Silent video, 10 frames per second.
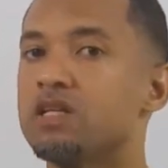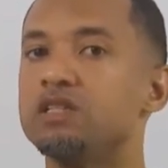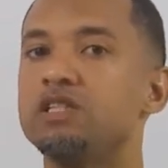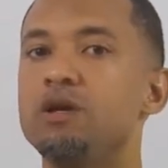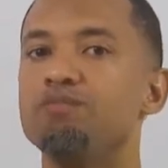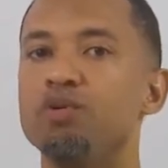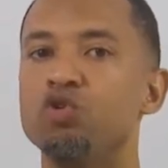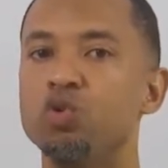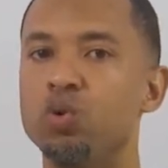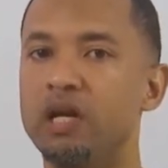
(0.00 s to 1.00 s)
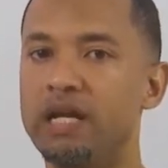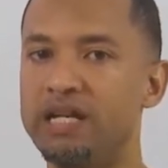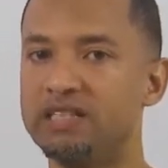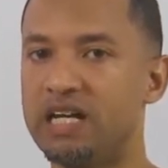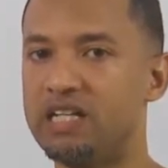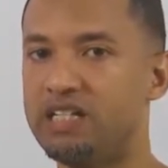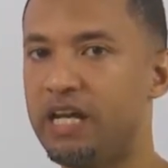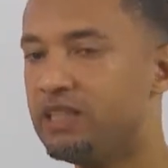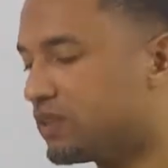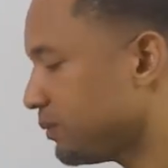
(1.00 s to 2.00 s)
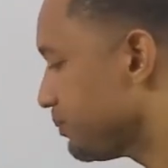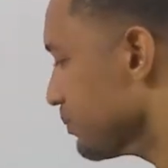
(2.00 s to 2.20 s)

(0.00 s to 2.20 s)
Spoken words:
Simple rule, ladies and gents.